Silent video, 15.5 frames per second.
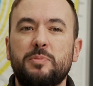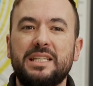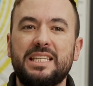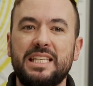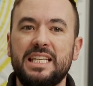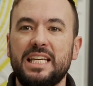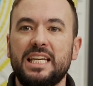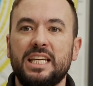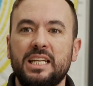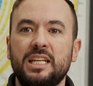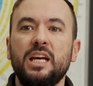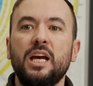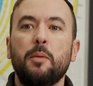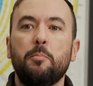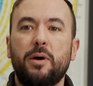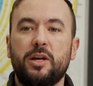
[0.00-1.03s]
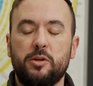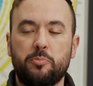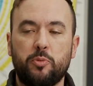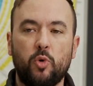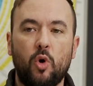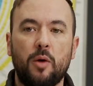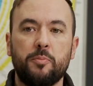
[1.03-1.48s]
begin by the
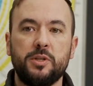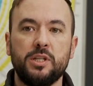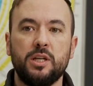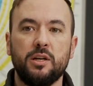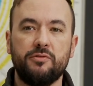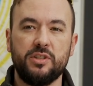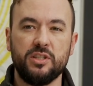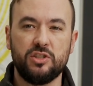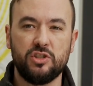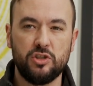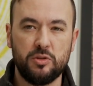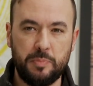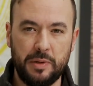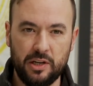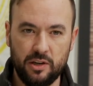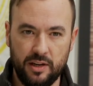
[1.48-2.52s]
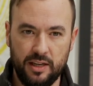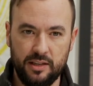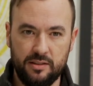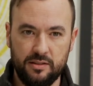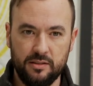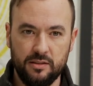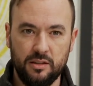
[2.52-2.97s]
prompting of the
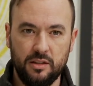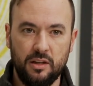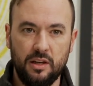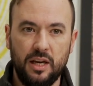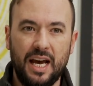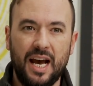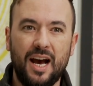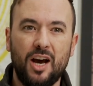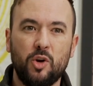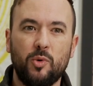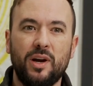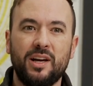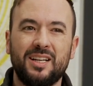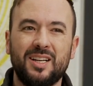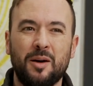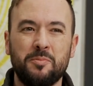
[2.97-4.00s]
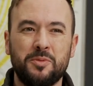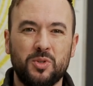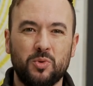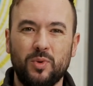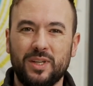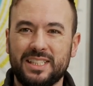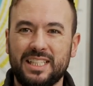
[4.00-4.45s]
Spirit. How do I come
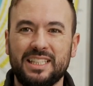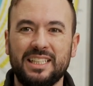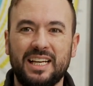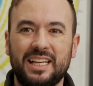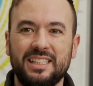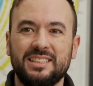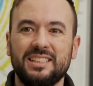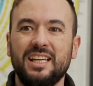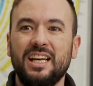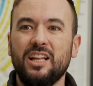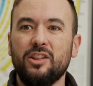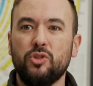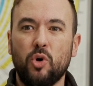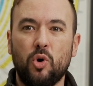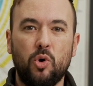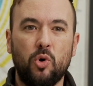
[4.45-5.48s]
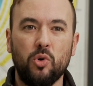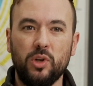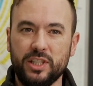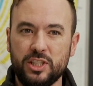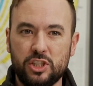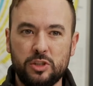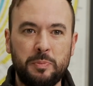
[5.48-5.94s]
to recognize the
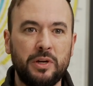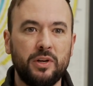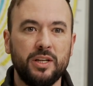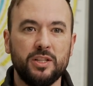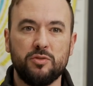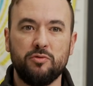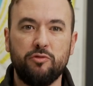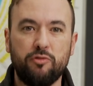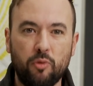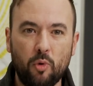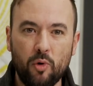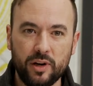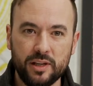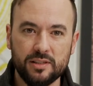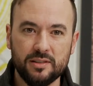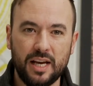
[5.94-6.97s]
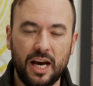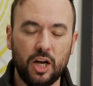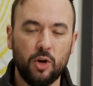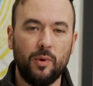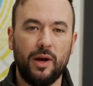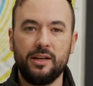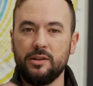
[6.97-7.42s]
Holy Spirit's voice? How
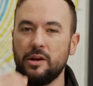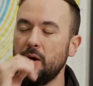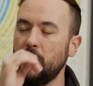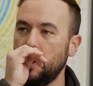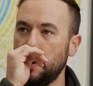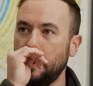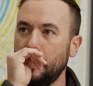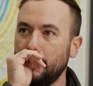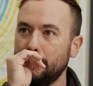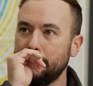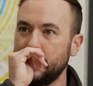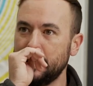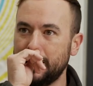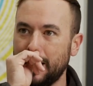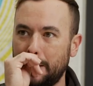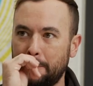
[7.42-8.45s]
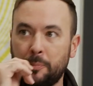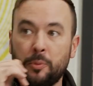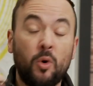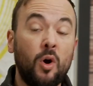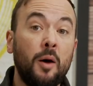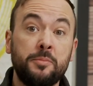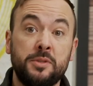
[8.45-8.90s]
do I know that that
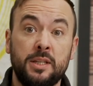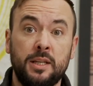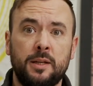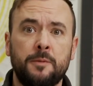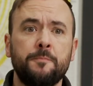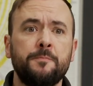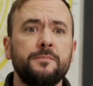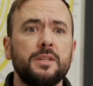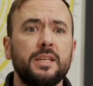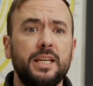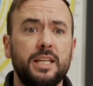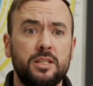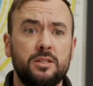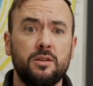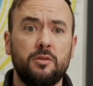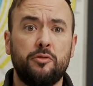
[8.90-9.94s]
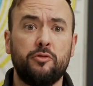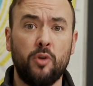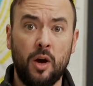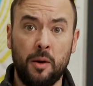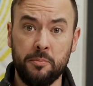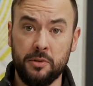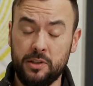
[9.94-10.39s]
prompting is
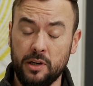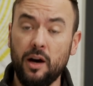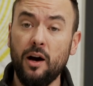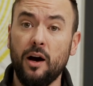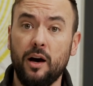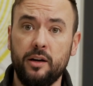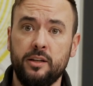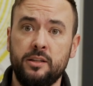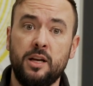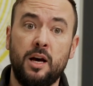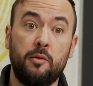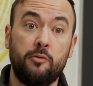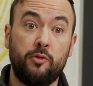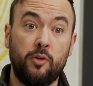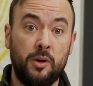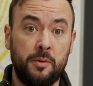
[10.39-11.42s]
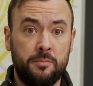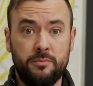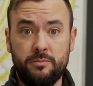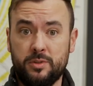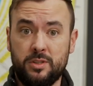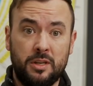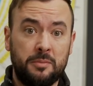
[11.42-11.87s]
from God and not
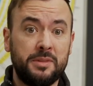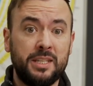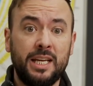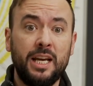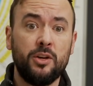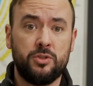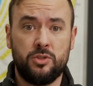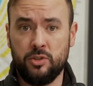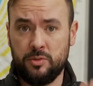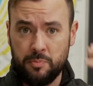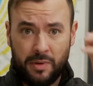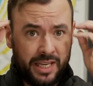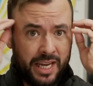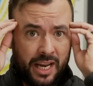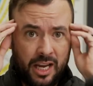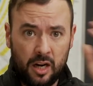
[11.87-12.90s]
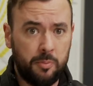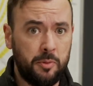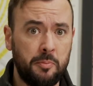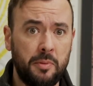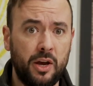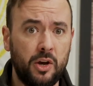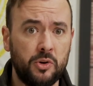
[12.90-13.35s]
from something else, just making it up
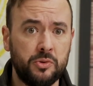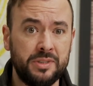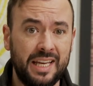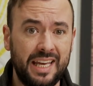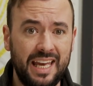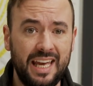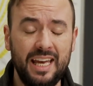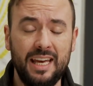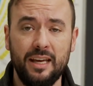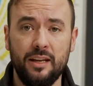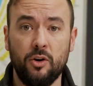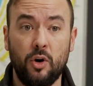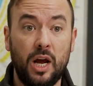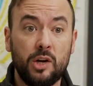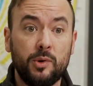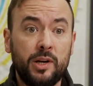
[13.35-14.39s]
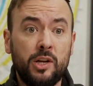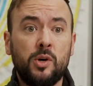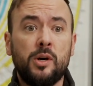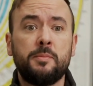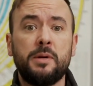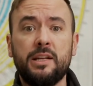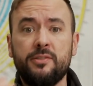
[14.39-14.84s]
in my own head? Or how do I
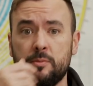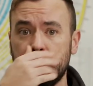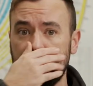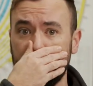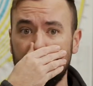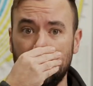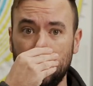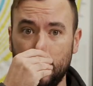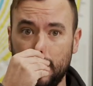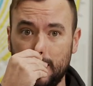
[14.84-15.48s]
know I'm not even being